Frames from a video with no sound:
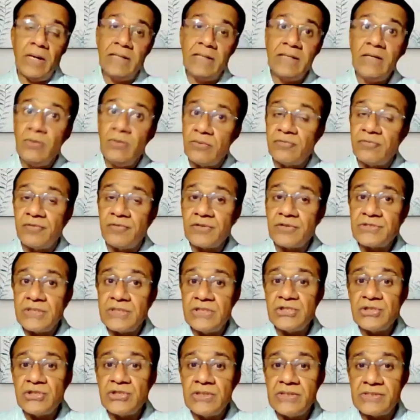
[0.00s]
tell you the first
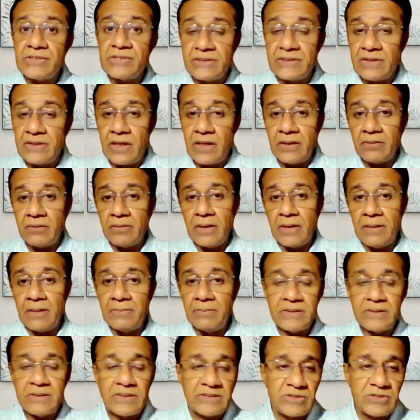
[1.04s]
initial years, and I
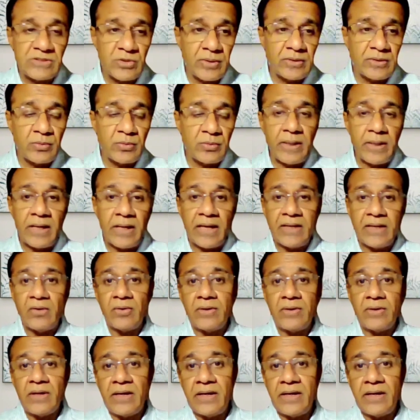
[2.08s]
just look at the way I
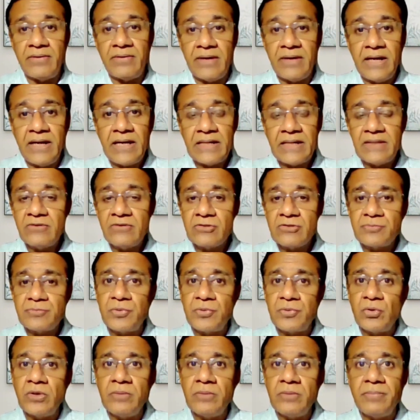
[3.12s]
got hired, right? I think it was
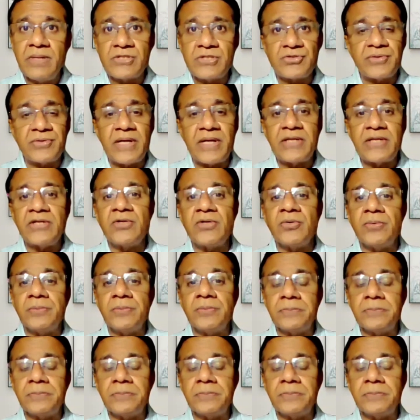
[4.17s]
purely based on attitude.